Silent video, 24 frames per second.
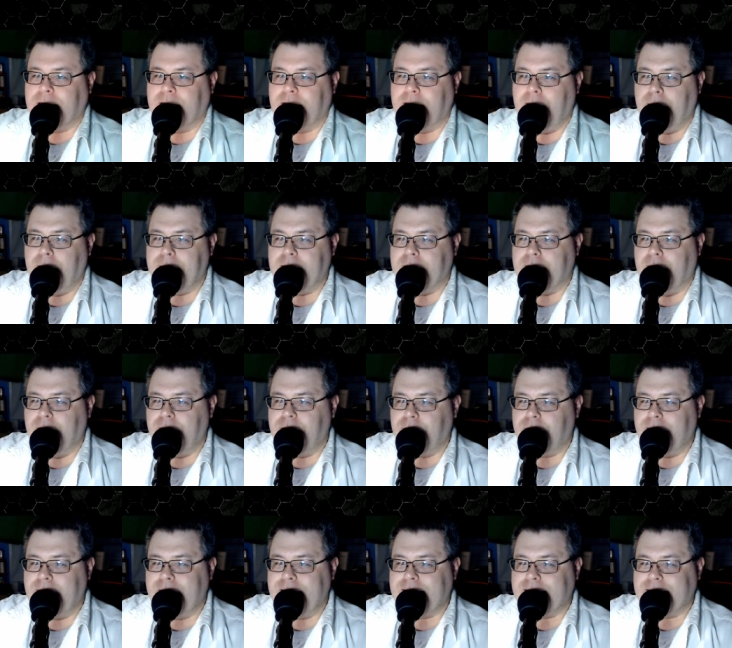mean,
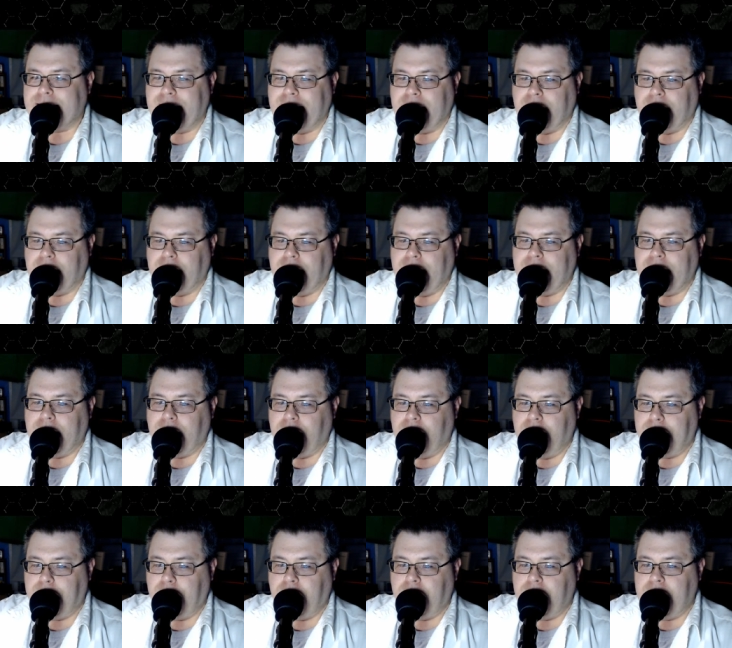otherwise they look
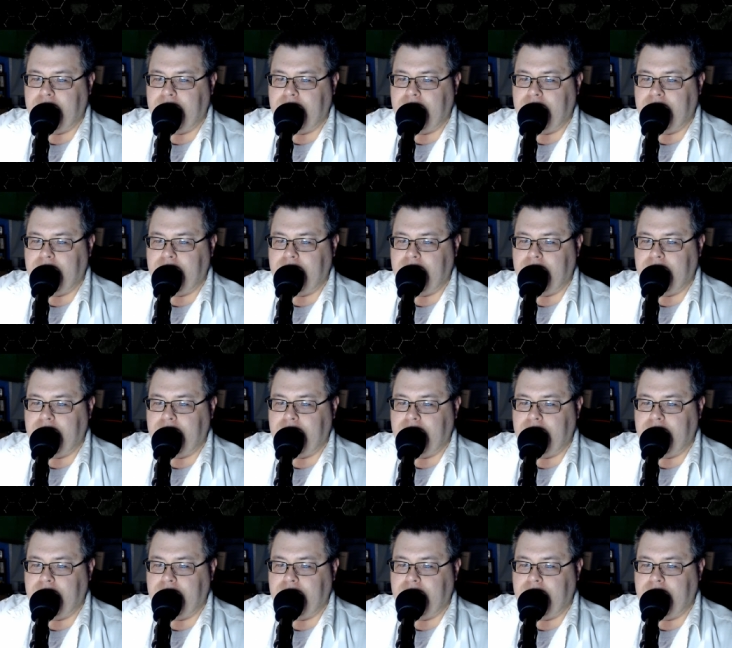pretty